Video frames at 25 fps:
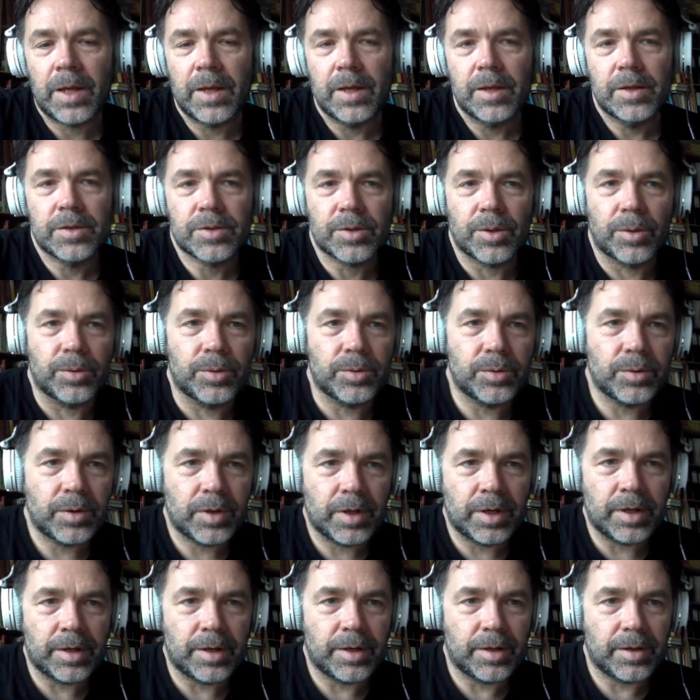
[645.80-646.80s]

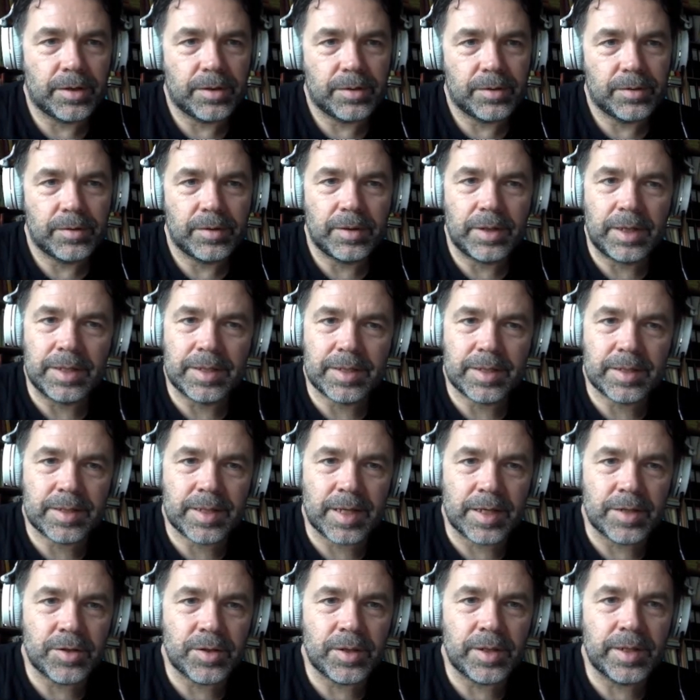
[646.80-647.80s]
So it's
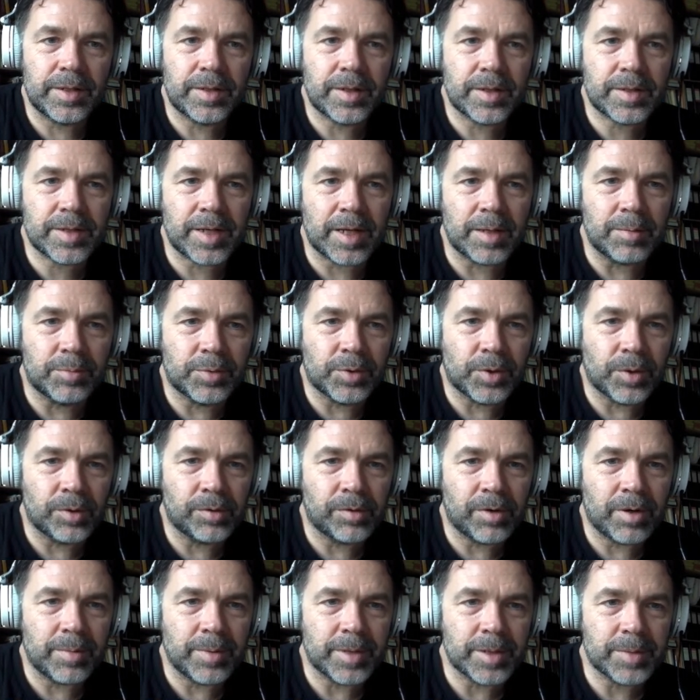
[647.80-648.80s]
essentially the same
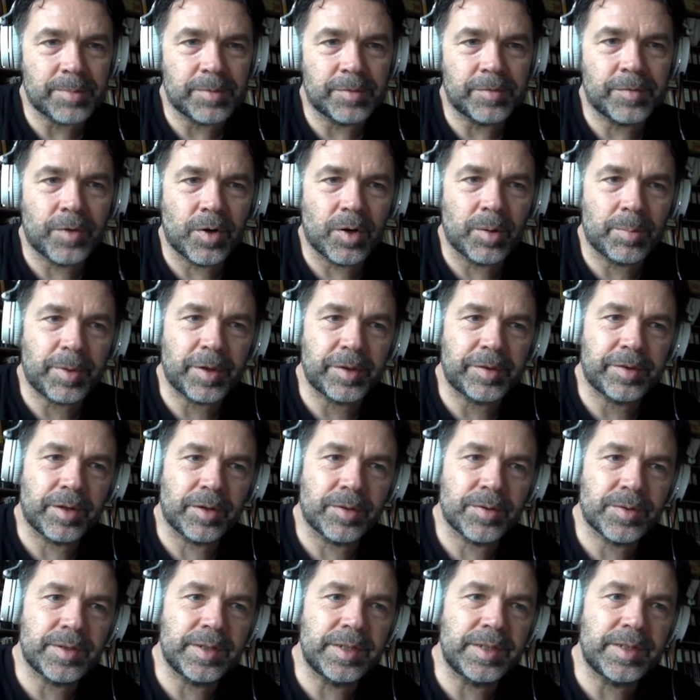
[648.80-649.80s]
program as before, but
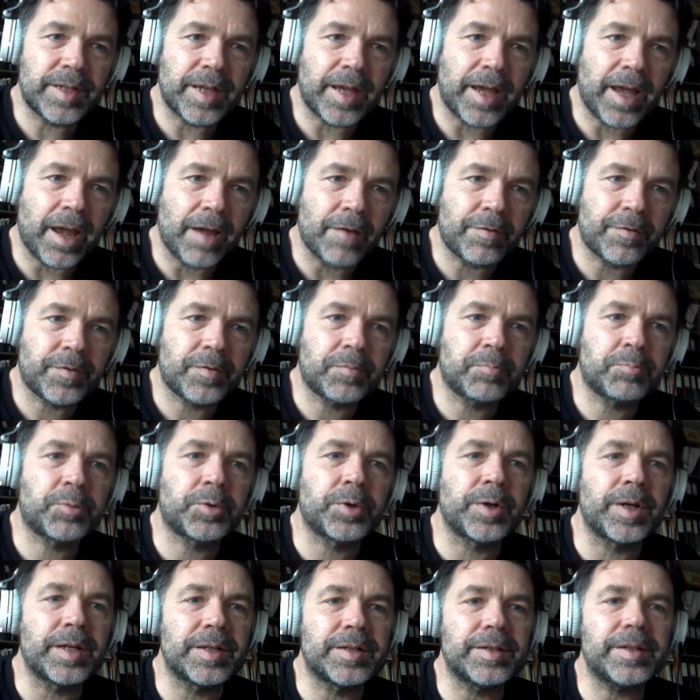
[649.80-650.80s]
there's these
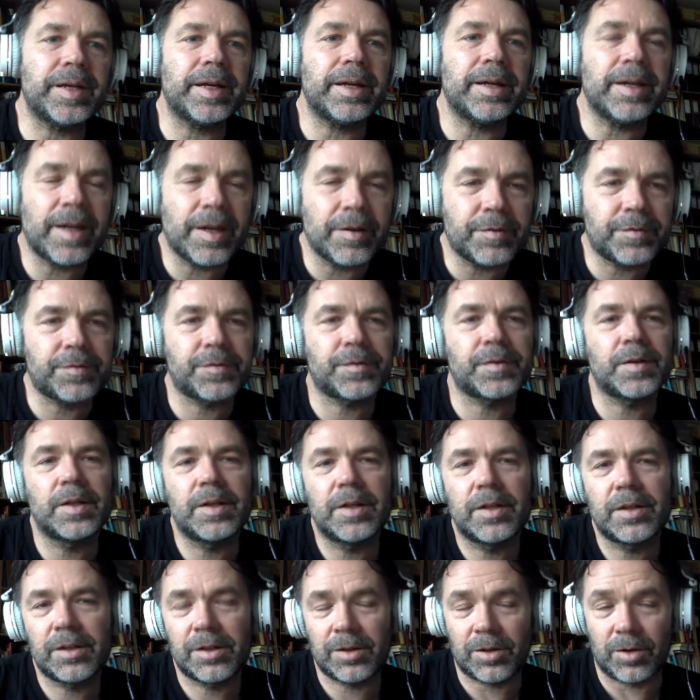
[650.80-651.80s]
fprintf
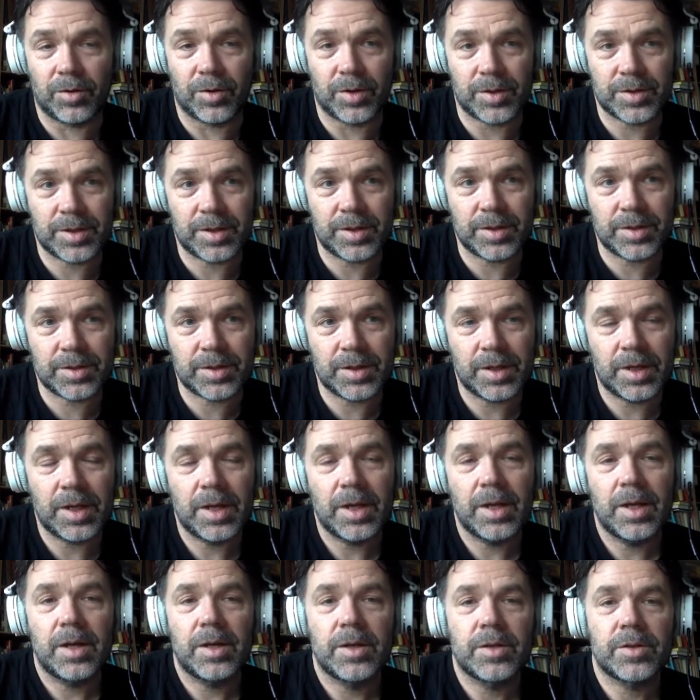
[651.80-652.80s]
clauses.
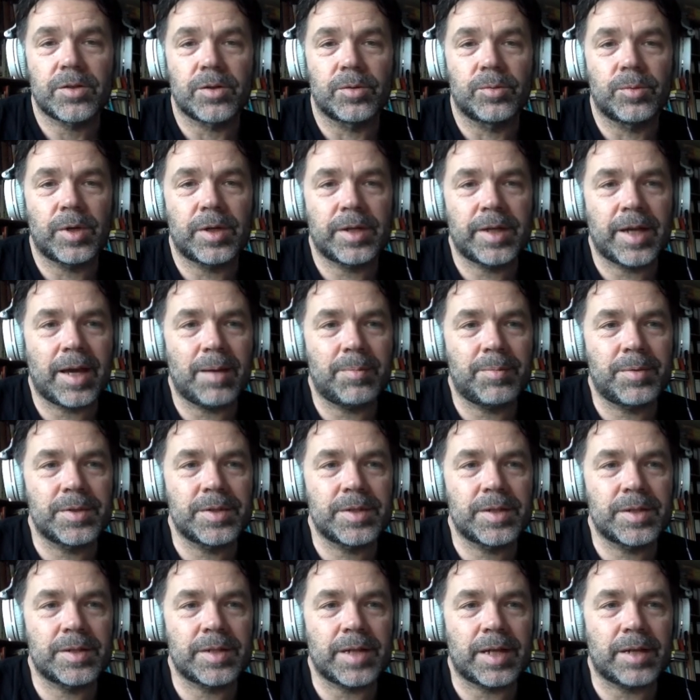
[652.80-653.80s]
So what happens
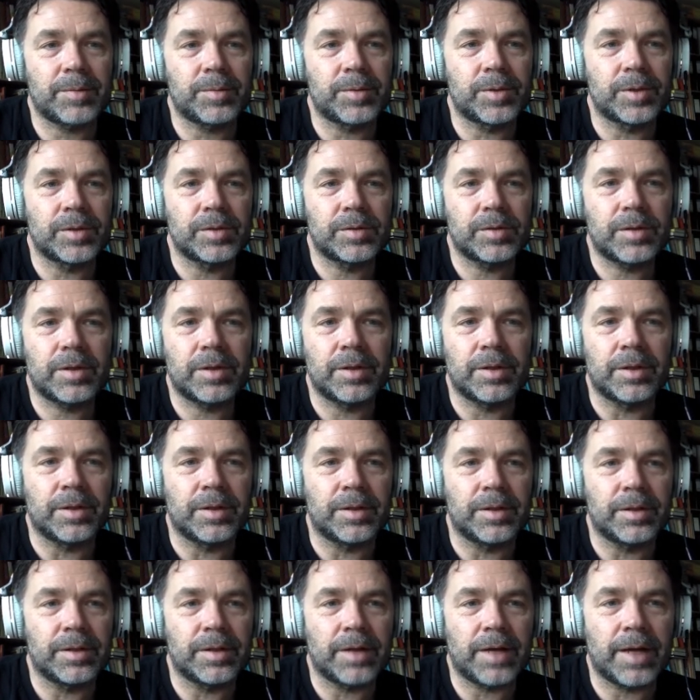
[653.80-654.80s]
is I
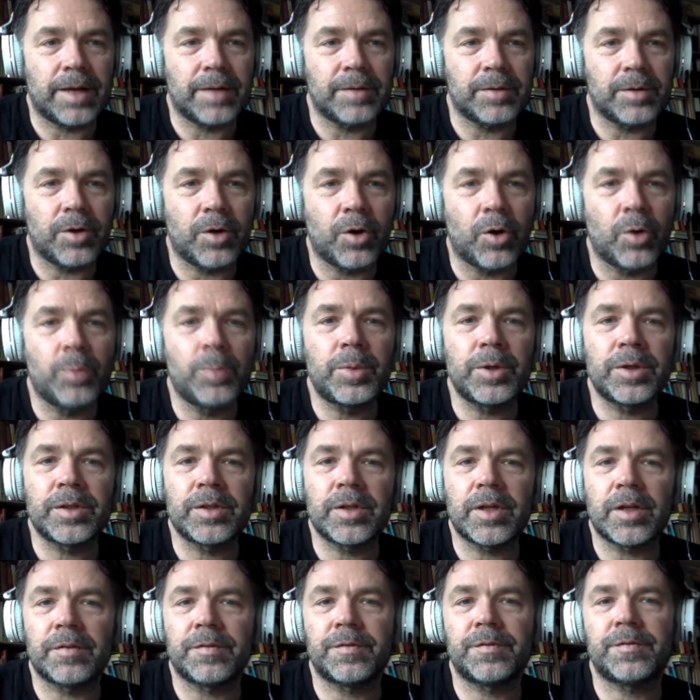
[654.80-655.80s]
open
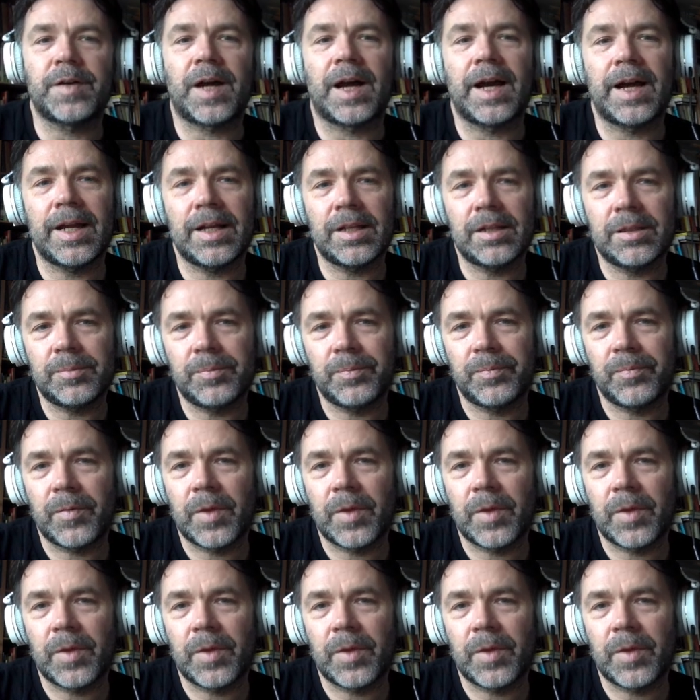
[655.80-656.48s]
a file.